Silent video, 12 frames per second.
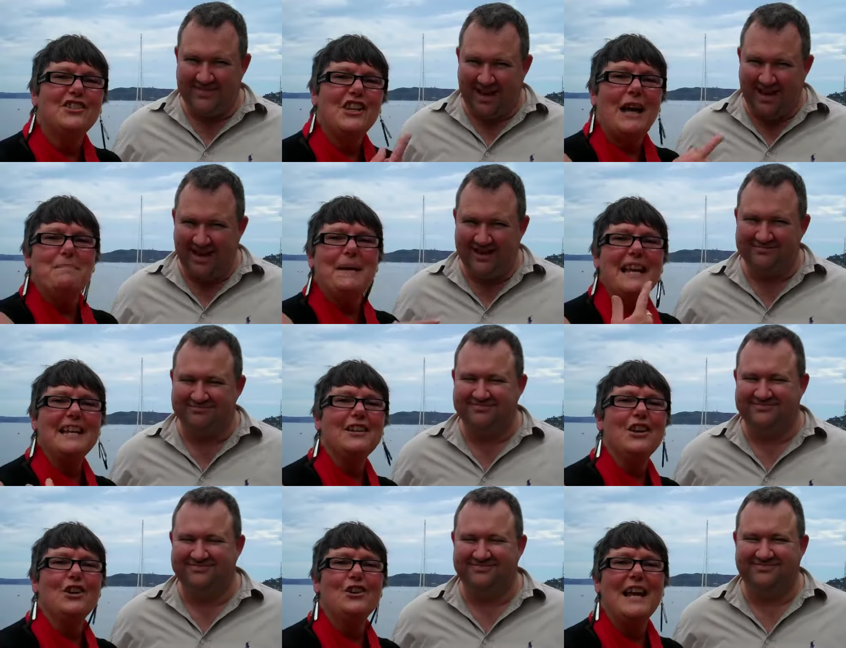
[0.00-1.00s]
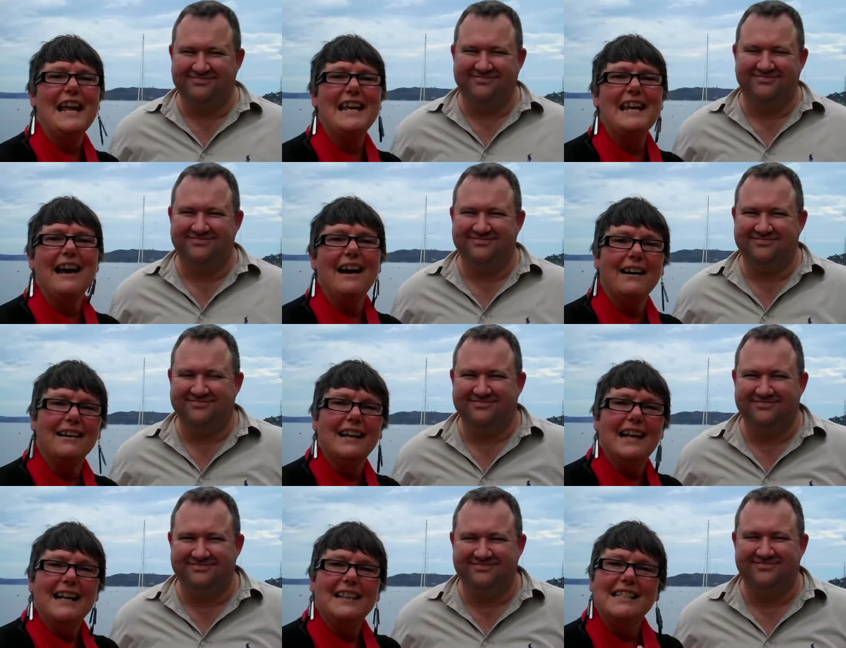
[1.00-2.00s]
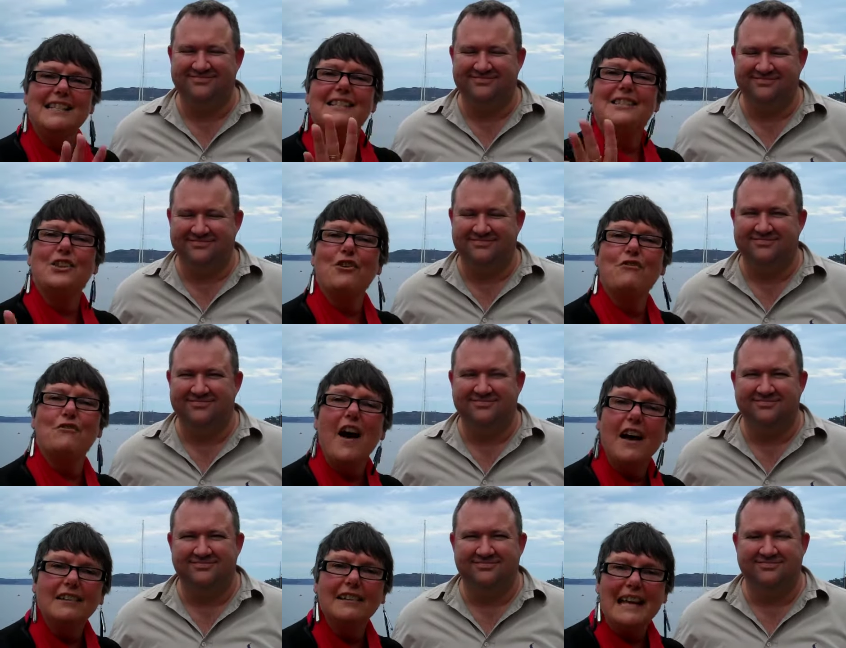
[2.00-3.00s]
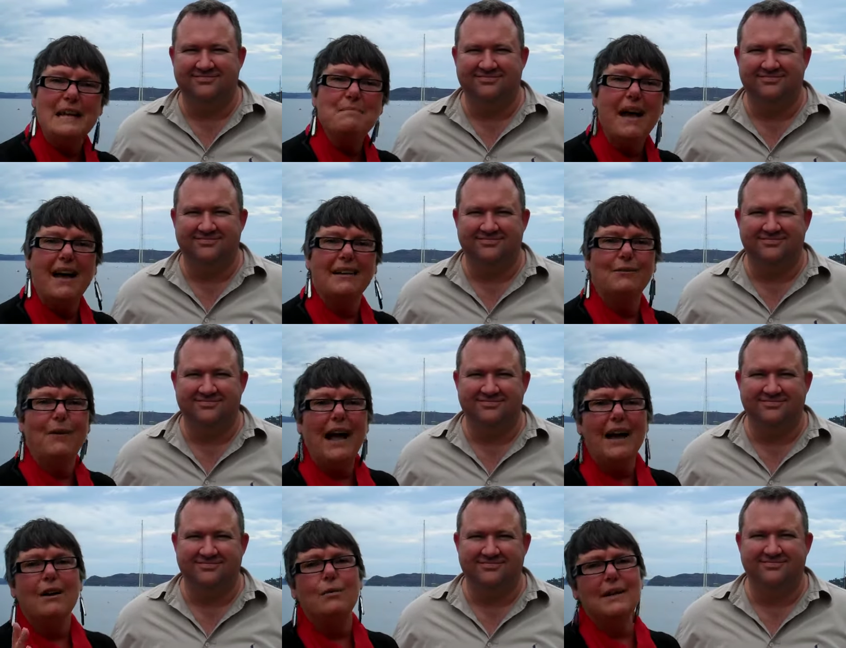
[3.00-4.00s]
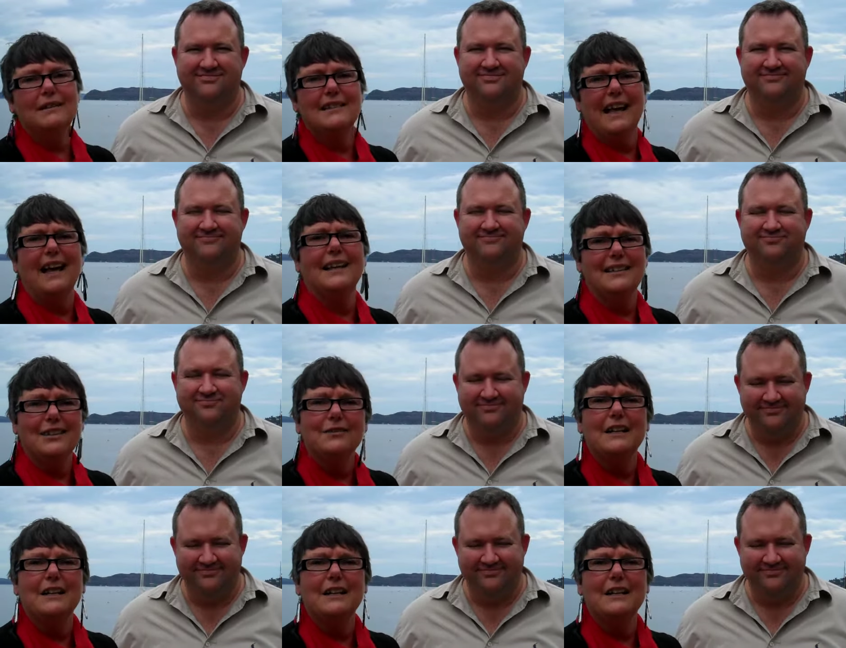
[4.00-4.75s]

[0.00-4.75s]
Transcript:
Speaker 1: J P and Lou here. This is your final email. Wow, well done. You've